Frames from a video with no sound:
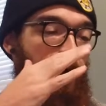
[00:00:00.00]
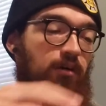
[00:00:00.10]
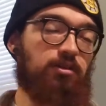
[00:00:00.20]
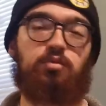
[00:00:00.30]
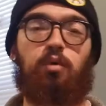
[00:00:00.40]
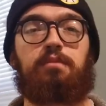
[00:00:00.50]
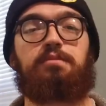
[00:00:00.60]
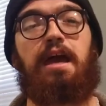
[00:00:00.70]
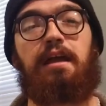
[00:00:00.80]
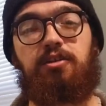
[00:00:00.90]
How does one
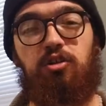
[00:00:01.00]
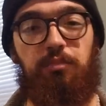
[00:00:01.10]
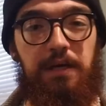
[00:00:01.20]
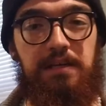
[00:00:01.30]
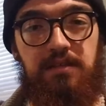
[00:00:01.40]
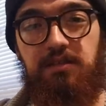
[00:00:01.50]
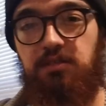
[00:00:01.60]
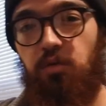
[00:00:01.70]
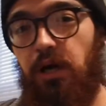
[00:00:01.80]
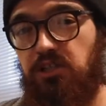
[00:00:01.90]
obtain true peace? This
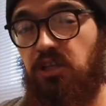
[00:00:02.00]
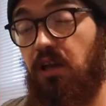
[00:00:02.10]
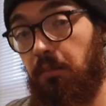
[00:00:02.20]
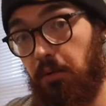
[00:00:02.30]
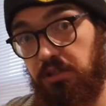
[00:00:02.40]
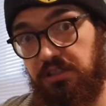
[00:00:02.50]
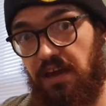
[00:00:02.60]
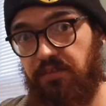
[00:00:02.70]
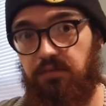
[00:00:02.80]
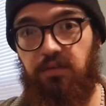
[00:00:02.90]
is question number
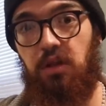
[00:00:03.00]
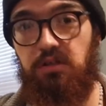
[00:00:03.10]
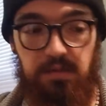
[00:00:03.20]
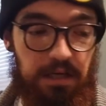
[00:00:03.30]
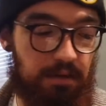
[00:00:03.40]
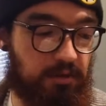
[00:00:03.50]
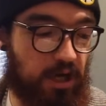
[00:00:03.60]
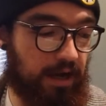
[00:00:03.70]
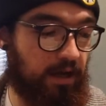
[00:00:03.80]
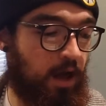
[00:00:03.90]
7 for those of you keeping
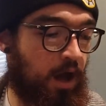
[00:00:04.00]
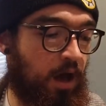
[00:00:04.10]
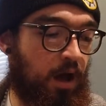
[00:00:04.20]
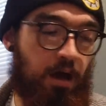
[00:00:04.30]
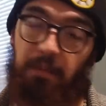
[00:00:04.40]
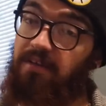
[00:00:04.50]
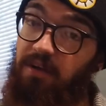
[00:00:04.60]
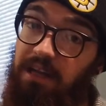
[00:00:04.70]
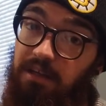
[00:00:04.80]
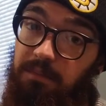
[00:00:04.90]
track. By
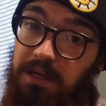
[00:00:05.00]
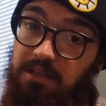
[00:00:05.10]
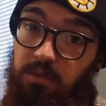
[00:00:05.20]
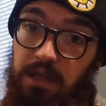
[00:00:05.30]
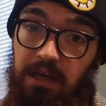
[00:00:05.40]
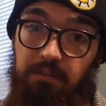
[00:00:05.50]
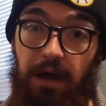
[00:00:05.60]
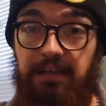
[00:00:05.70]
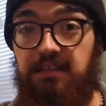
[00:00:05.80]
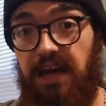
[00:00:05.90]
finding peace within,
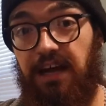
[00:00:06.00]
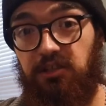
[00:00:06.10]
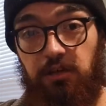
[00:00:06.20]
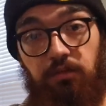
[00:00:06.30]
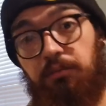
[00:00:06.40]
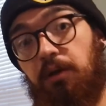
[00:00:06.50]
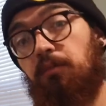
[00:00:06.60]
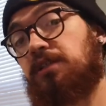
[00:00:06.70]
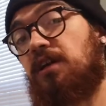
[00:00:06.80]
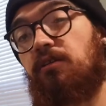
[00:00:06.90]
by detaching from your
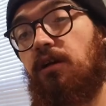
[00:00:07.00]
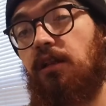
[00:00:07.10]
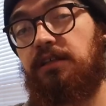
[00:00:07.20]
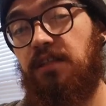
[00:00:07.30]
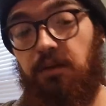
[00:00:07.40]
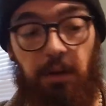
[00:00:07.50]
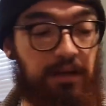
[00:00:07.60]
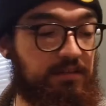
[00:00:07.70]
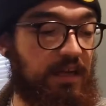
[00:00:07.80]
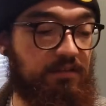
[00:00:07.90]
materialistic
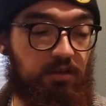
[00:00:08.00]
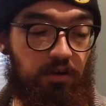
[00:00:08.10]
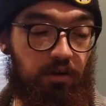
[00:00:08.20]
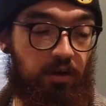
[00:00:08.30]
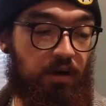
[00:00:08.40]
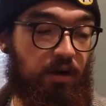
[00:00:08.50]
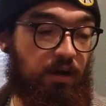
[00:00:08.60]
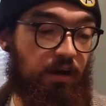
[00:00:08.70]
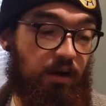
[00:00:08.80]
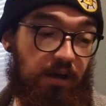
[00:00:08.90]
mindsets, your
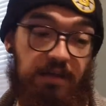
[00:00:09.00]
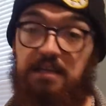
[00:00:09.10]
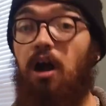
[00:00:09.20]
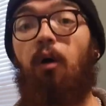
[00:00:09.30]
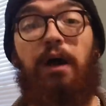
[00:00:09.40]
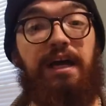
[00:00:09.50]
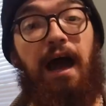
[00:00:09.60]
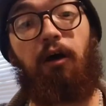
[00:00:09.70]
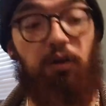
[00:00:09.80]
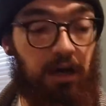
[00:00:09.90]
egoic
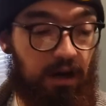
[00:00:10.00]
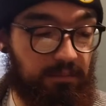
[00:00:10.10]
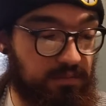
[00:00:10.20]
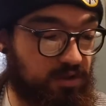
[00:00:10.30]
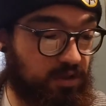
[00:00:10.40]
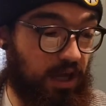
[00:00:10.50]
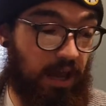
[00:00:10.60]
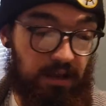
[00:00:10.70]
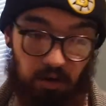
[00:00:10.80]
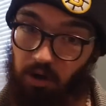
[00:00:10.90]
outcomes,
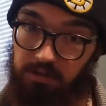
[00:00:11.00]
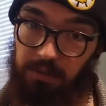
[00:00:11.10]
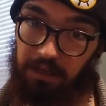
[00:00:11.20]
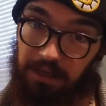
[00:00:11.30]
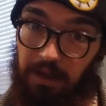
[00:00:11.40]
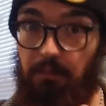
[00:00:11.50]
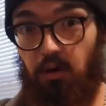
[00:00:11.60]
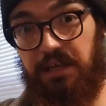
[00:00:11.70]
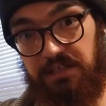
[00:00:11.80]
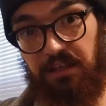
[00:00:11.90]
and ultimately
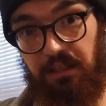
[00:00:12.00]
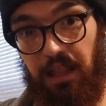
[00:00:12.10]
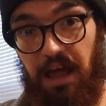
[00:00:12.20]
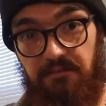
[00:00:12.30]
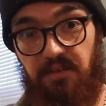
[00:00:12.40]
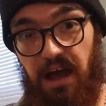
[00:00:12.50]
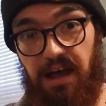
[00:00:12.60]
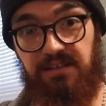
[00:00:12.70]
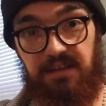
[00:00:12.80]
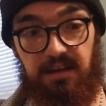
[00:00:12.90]
embracing life
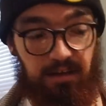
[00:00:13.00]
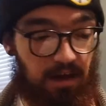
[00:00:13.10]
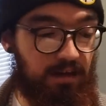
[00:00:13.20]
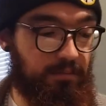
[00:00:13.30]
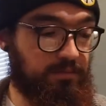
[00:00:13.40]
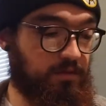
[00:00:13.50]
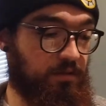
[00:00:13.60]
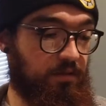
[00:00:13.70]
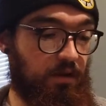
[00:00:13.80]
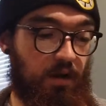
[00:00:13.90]
as it
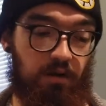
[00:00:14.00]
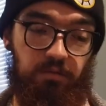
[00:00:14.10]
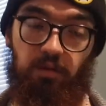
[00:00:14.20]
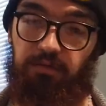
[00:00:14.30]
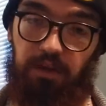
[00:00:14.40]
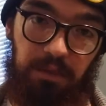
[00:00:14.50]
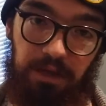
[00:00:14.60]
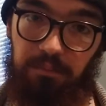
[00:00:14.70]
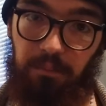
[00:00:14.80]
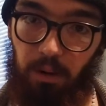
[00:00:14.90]
comes.
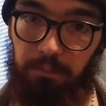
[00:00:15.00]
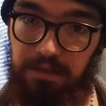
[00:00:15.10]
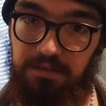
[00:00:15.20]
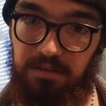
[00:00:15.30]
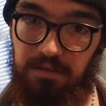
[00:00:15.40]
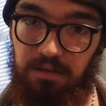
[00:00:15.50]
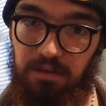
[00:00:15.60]
Fulfillment and purpose,